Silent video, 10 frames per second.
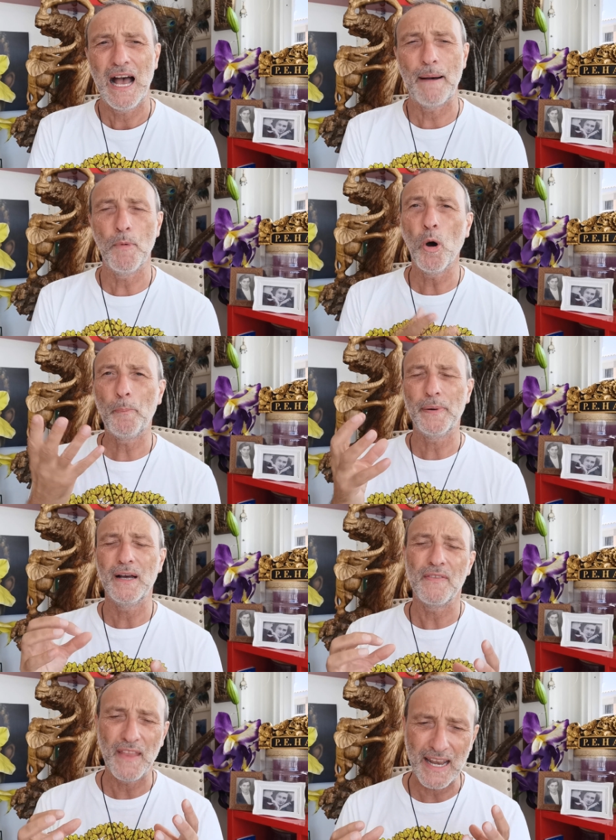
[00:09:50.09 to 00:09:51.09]
I'm up,
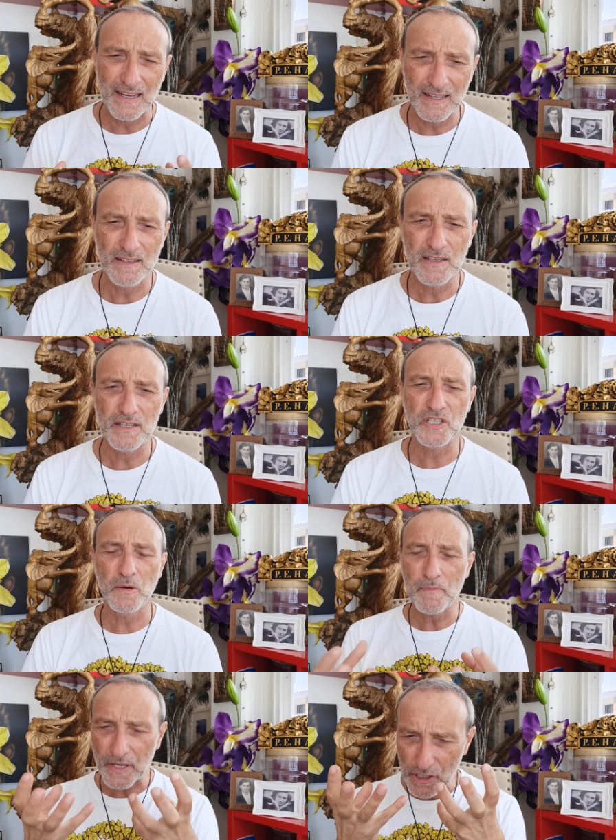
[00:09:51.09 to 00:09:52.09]
and then
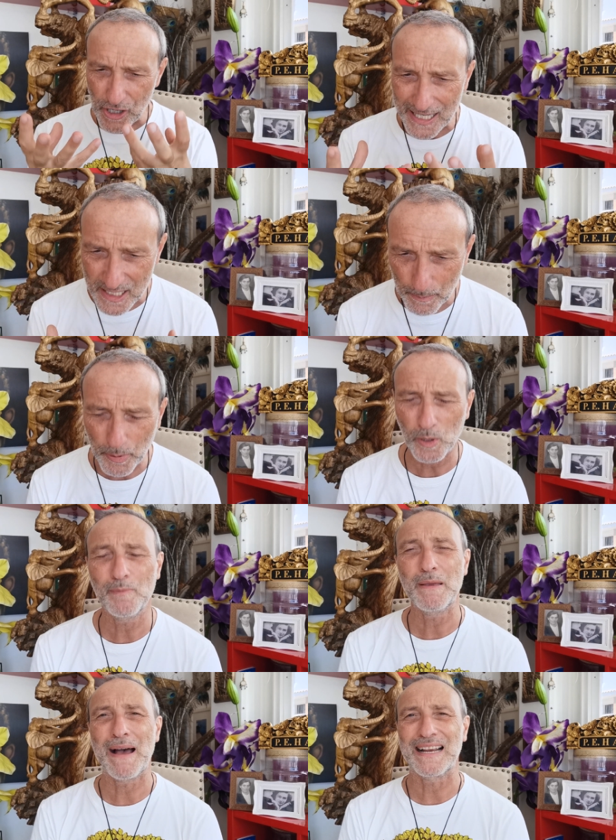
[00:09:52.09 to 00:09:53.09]
something tries to
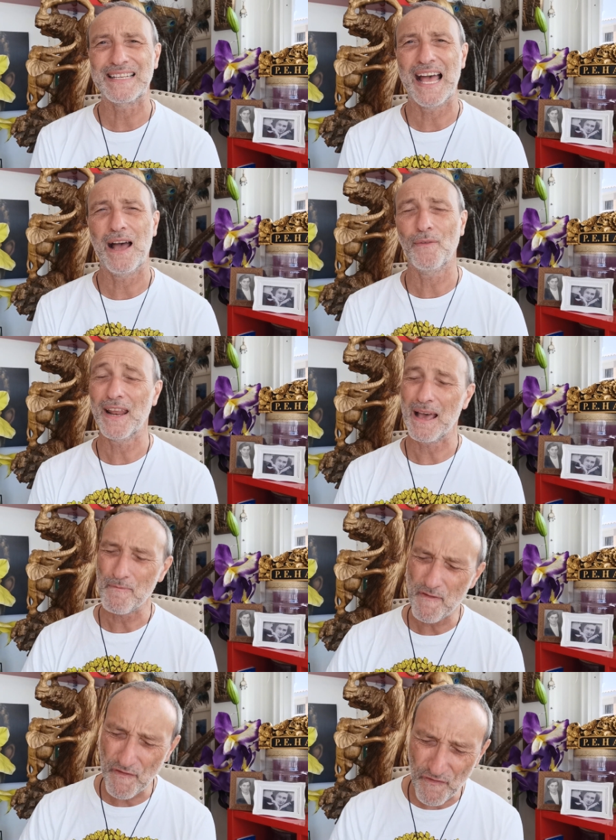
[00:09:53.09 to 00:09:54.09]
pull me back down, and
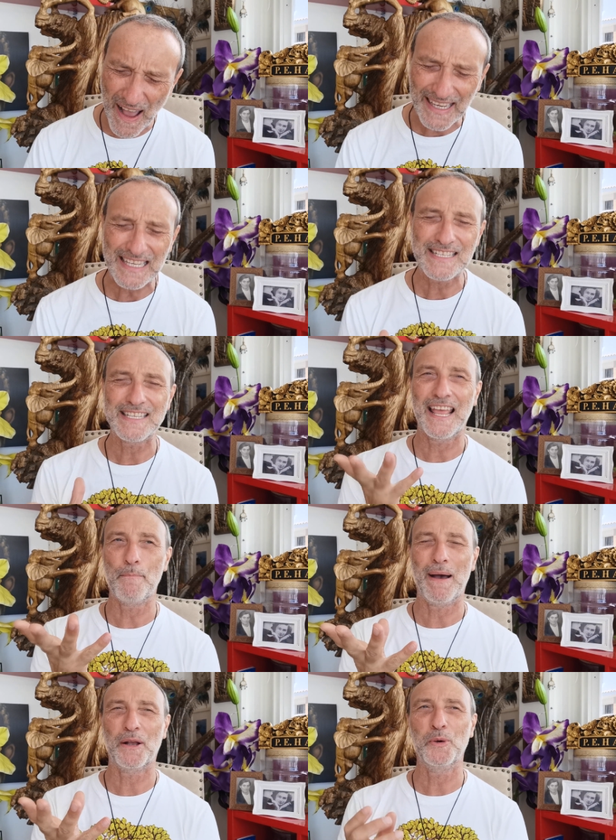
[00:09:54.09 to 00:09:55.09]
I'm fighting to
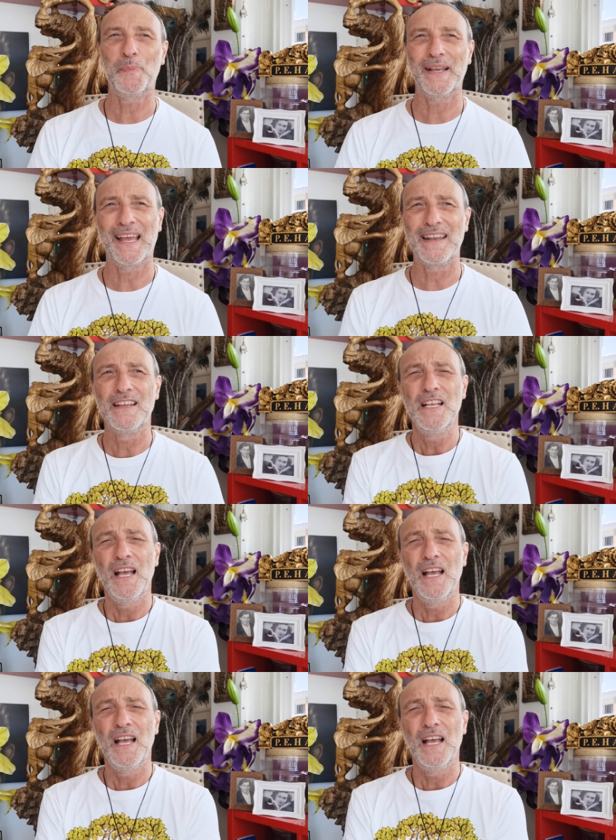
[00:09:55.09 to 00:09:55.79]
get back up again.